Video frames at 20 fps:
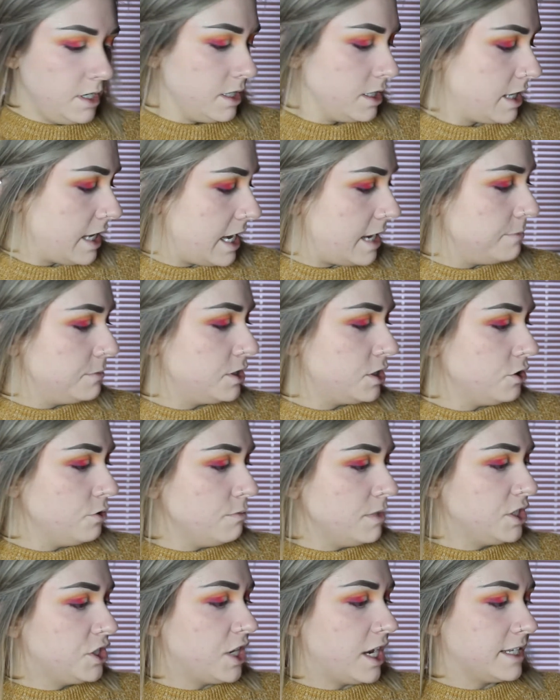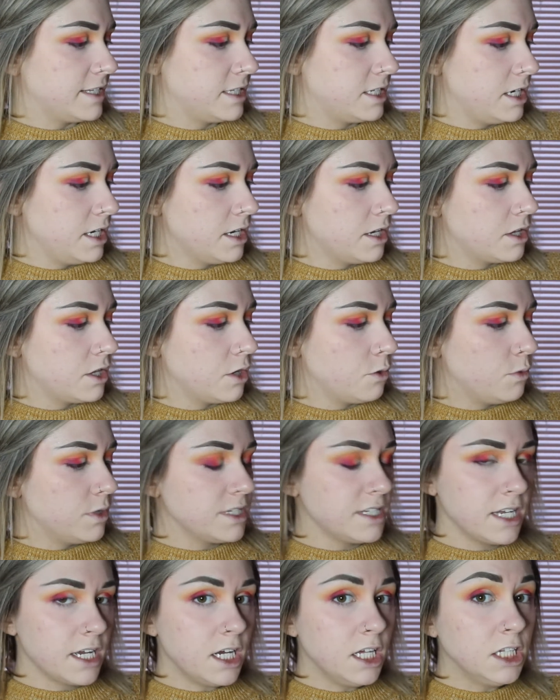it came to Majestic, there
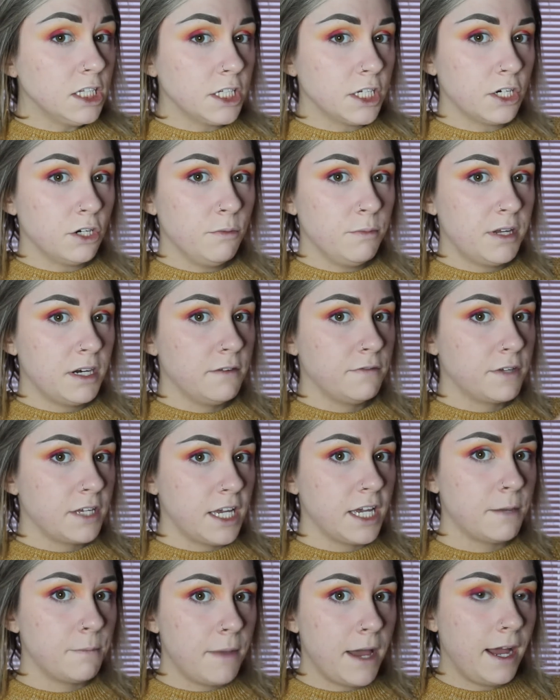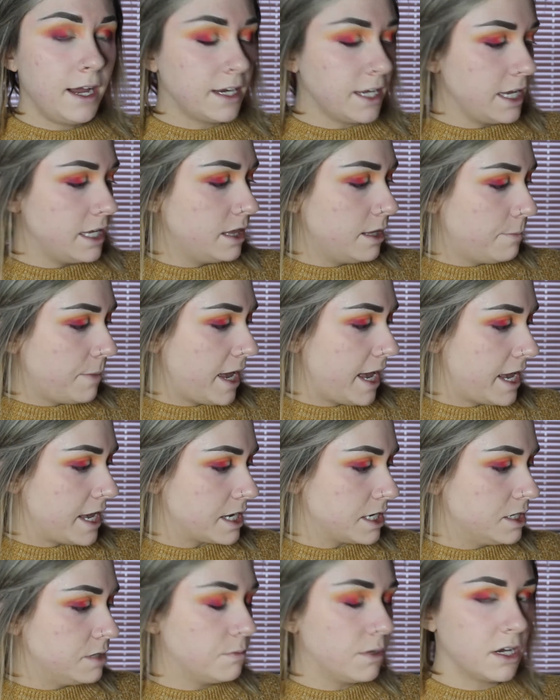was like a little bit of kickback in the pan,